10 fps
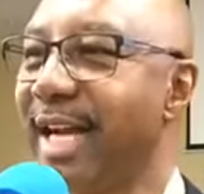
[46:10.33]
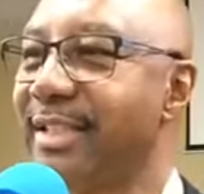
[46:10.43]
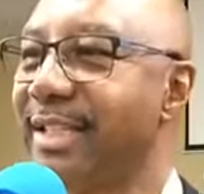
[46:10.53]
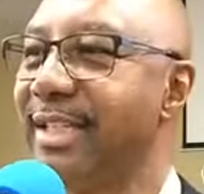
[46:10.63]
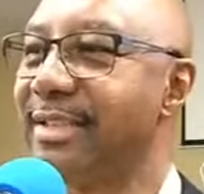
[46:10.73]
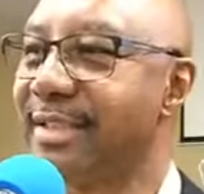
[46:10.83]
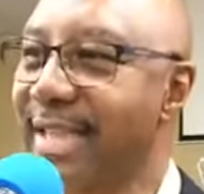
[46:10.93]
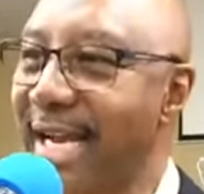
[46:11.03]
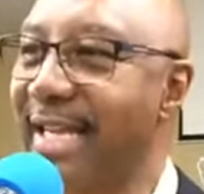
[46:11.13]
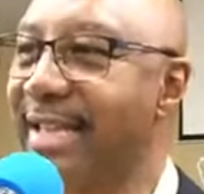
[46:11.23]
I did the
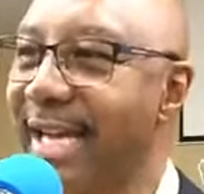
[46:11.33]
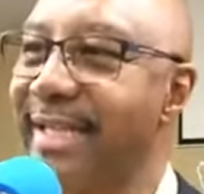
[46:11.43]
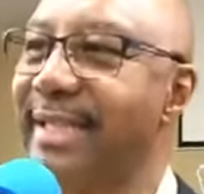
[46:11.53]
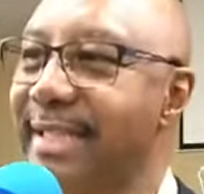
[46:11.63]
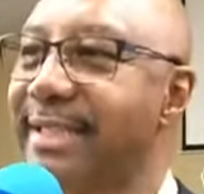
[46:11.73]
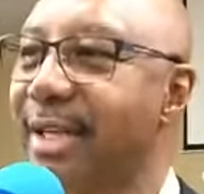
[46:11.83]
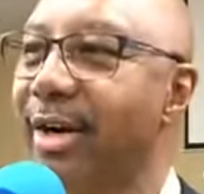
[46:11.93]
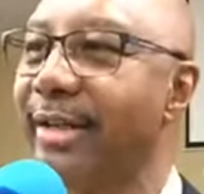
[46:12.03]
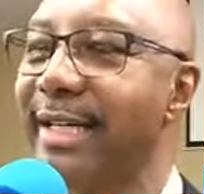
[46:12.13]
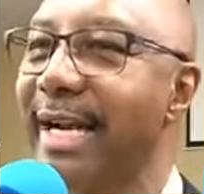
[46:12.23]
same thing to this
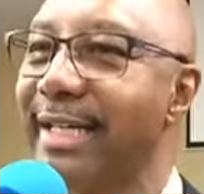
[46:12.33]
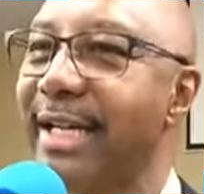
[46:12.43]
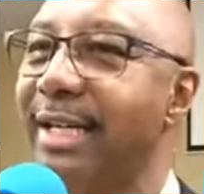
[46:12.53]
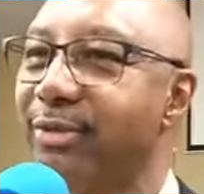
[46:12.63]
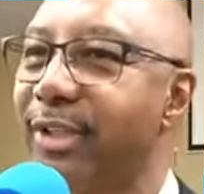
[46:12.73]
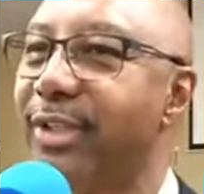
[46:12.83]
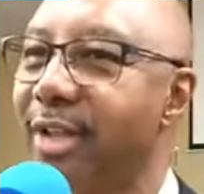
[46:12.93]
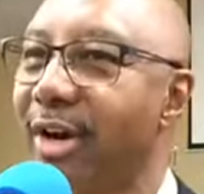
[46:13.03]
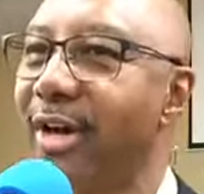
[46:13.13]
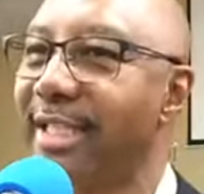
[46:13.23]
card that I did to the
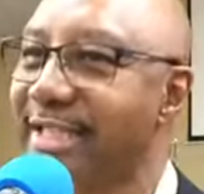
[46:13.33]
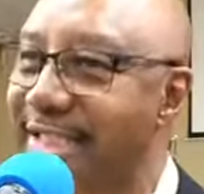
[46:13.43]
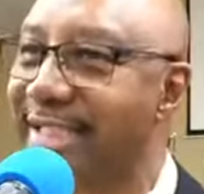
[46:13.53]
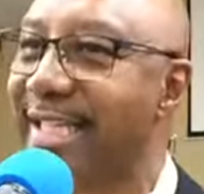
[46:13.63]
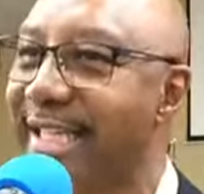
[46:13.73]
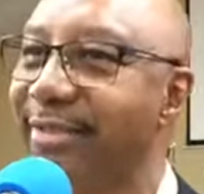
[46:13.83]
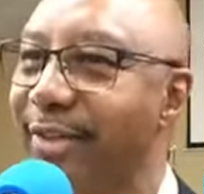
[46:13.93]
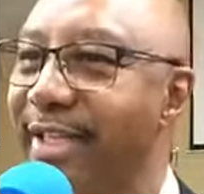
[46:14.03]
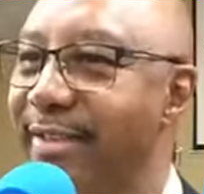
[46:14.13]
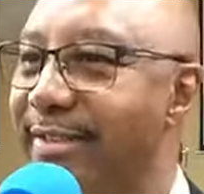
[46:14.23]
card that just
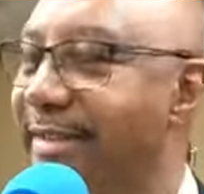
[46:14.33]
left here.